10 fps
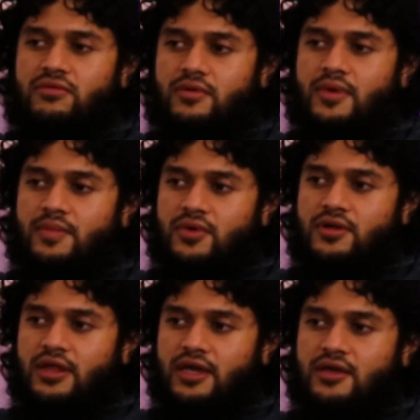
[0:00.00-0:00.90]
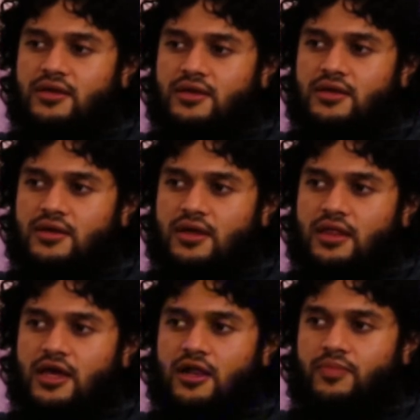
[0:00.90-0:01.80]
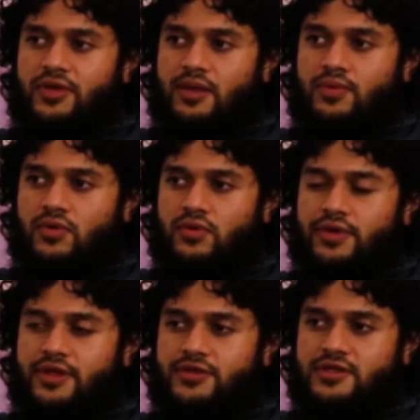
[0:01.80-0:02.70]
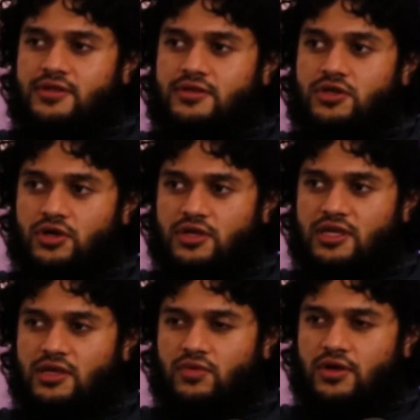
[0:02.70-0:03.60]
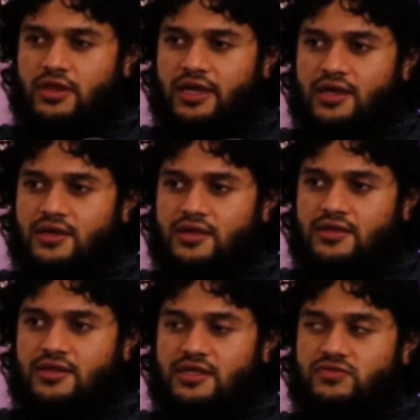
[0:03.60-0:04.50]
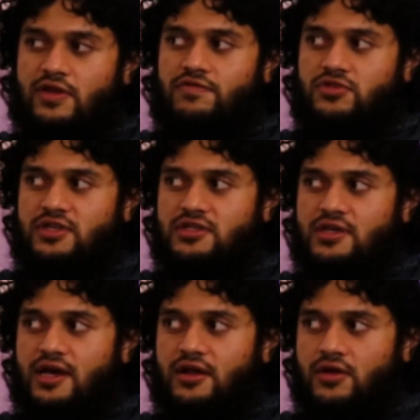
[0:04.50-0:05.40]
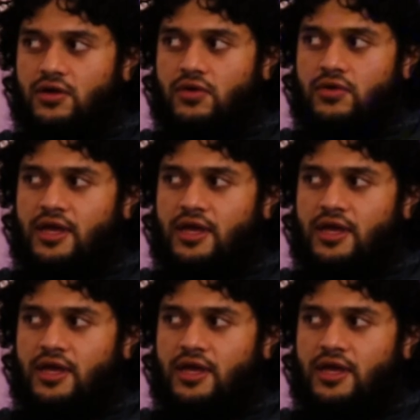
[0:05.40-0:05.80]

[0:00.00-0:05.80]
remember like a lot of people in Turkey were like these refugees gotta go